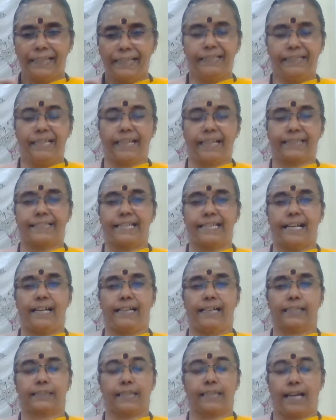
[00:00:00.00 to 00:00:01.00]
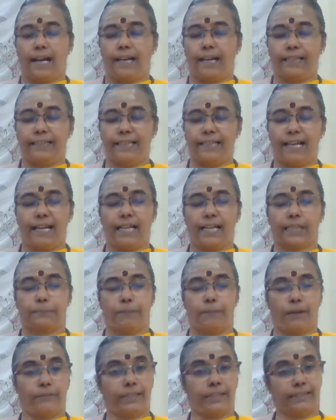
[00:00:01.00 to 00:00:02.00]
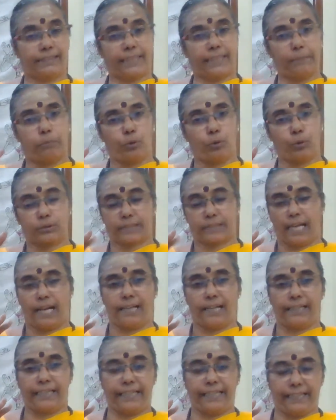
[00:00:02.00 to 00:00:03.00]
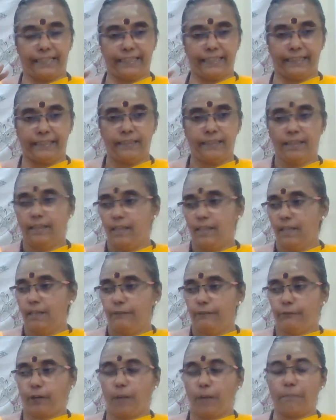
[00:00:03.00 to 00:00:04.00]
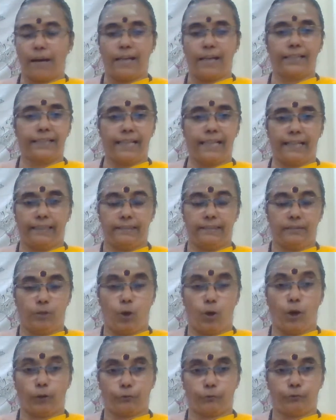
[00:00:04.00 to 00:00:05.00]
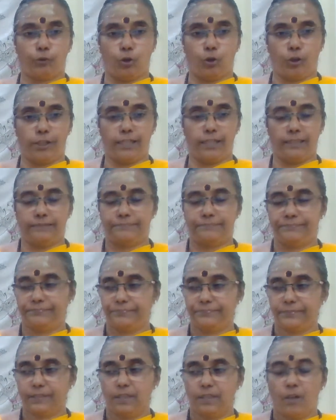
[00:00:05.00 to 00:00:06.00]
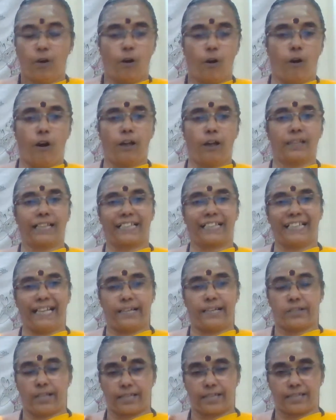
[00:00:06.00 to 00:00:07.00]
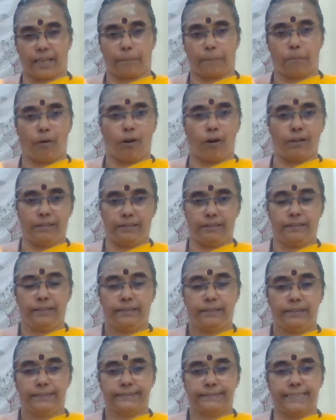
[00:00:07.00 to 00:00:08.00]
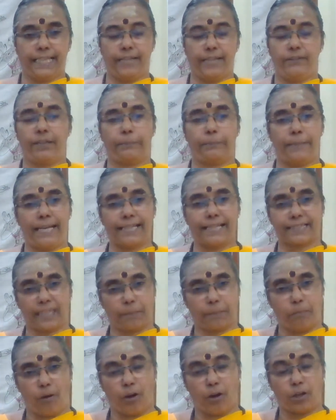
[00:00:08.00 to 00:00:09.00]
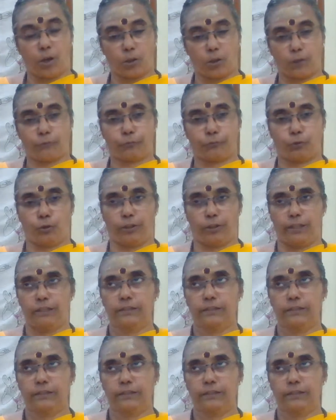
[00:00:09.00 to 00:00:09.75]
Yajnat annat bhavanti bhutani. From anna or food, all the creatures are born. The living beings are born out of food.